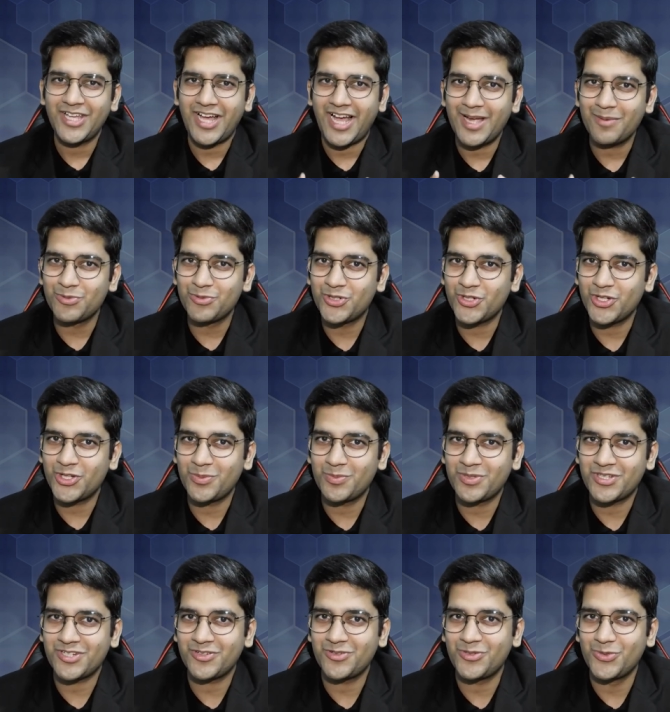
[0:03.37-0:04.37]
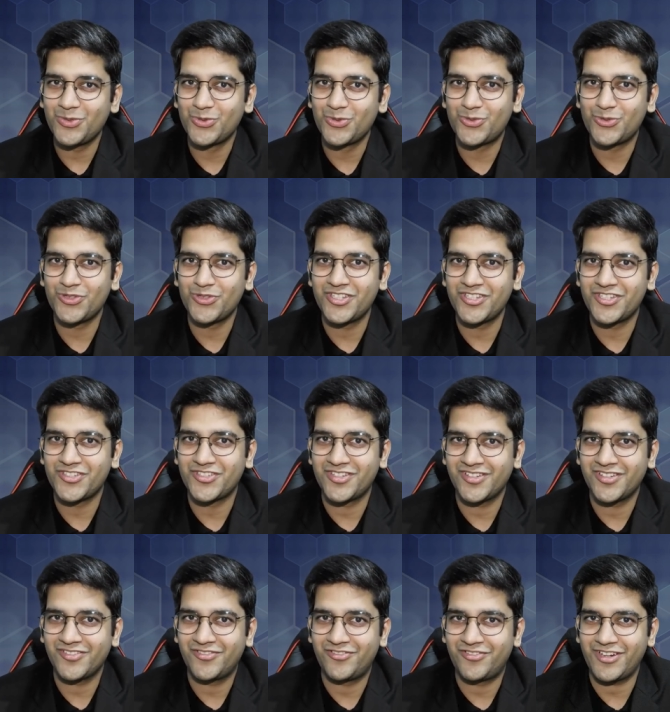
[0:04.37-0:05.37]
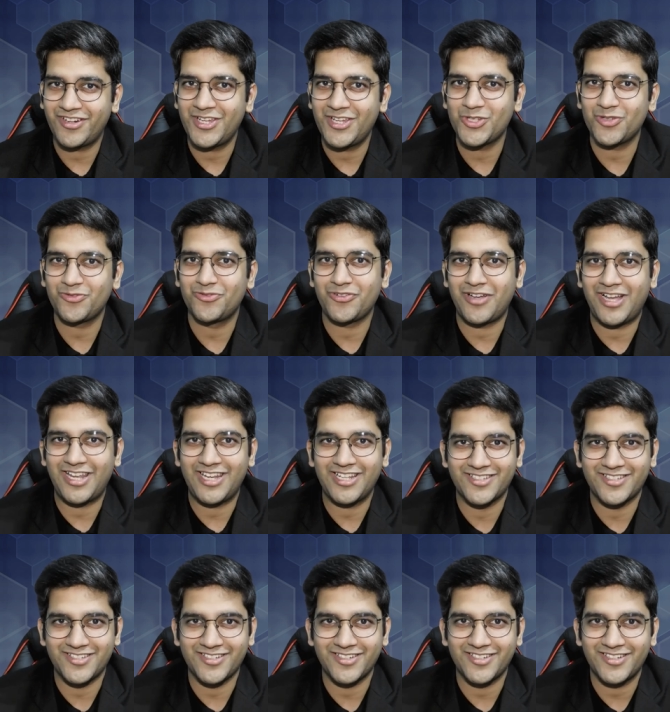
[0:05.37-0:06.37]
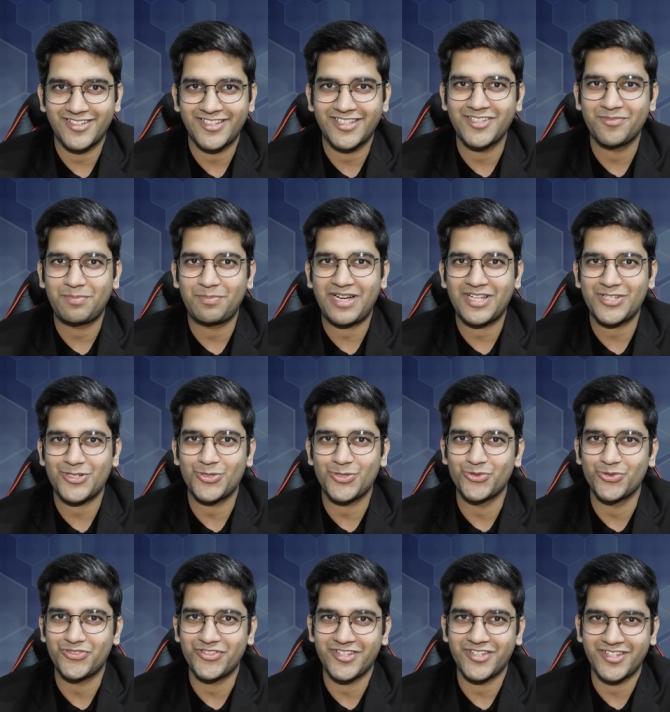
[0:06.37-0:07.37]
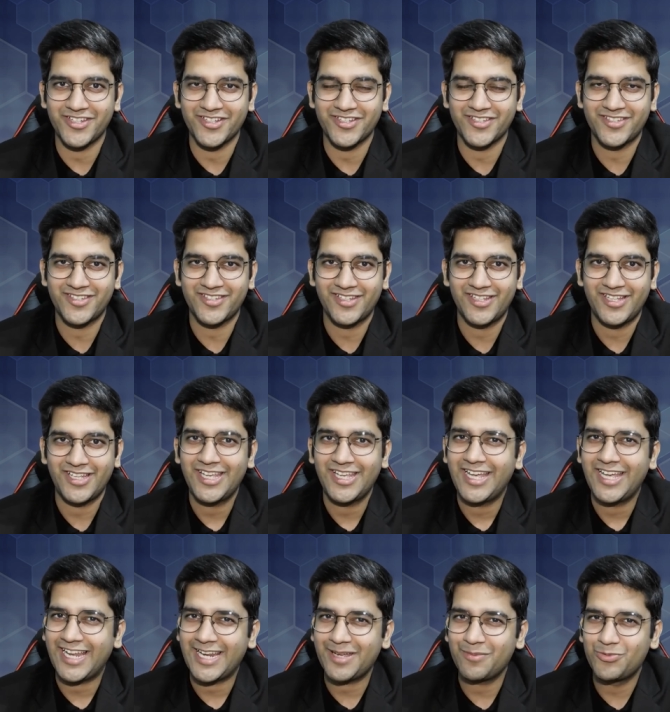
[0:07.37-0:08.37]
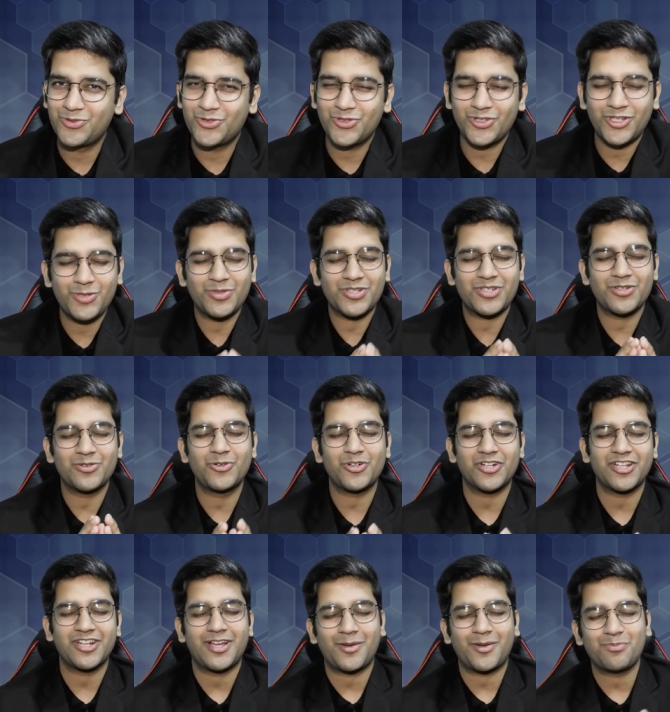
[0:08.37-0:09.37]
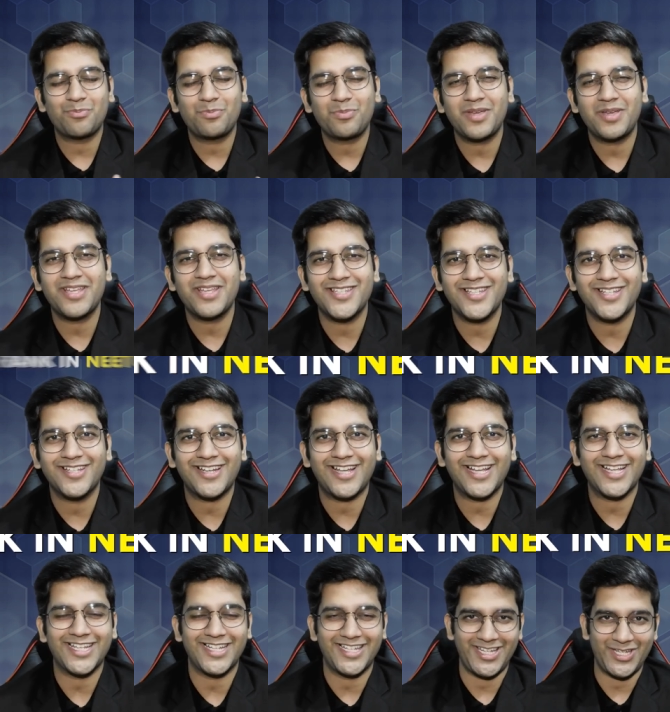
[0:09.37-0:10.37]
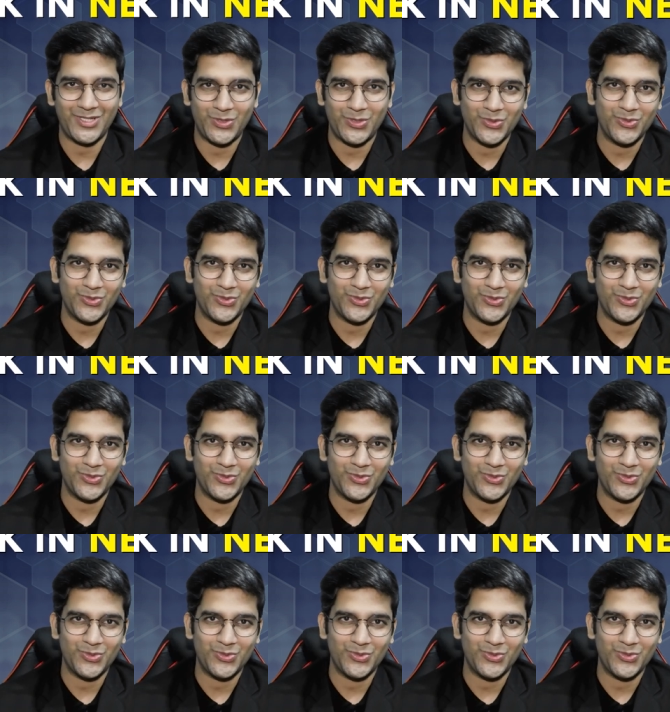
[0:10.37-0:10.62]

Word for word: I'm sure you must have used to this phrase of Alakh in the past 2-3 years. And I'm sure you must have got an amazing rank in NEET